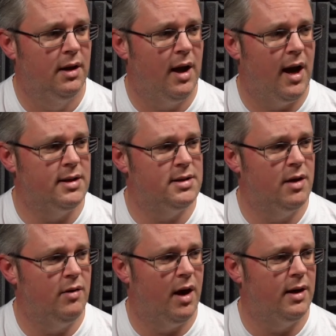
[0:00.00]
And
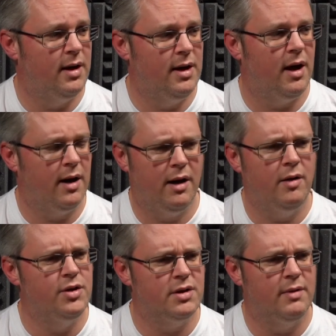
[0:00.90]
so, and
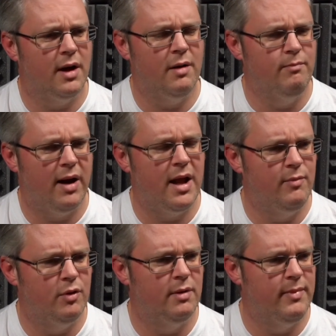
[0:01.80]
I don't blame
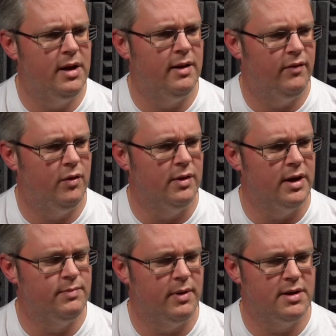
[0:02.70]
all the media for
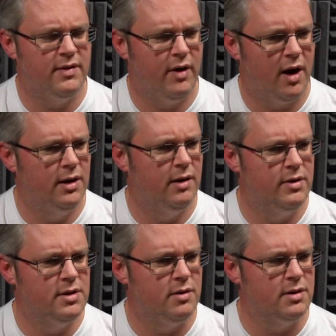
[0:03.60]
this because they're very
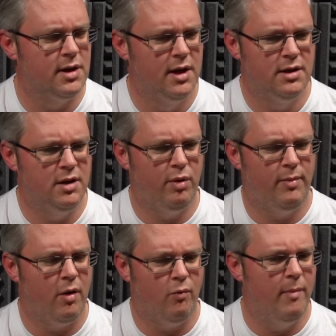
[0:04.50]
under-resourced. So you've
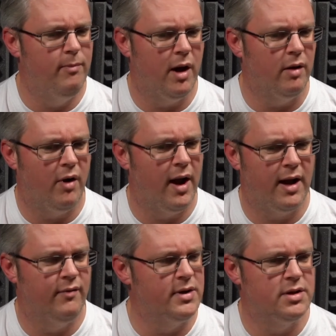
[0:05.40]
probably got one bloke writing
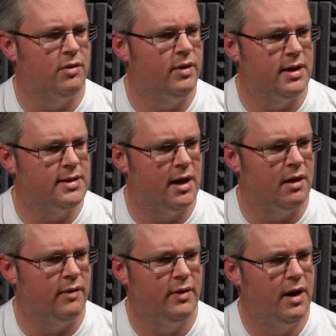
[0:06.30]
every story in the
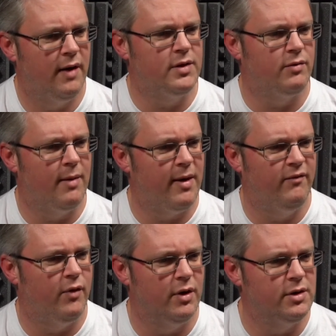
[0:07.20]
Telegraph, having to write about
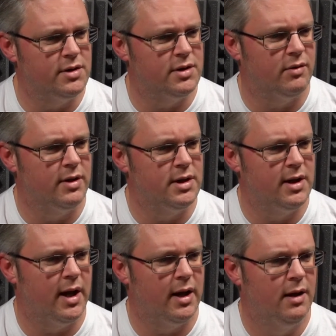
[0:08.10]
400 stories a
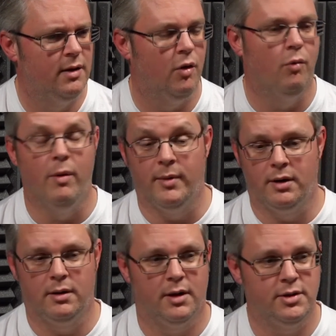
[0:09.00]
day, or woman,
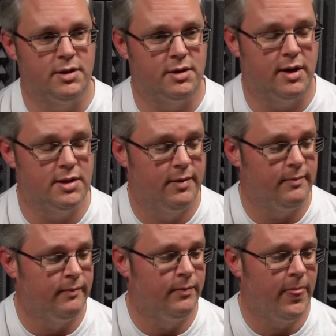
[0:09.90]
I should stress,
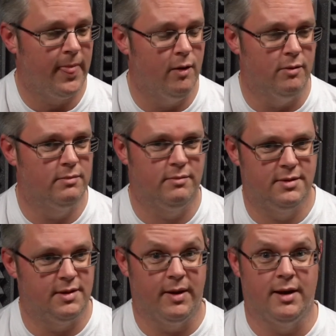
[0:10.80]
or
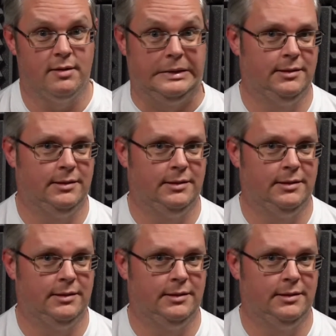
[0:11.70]
something else.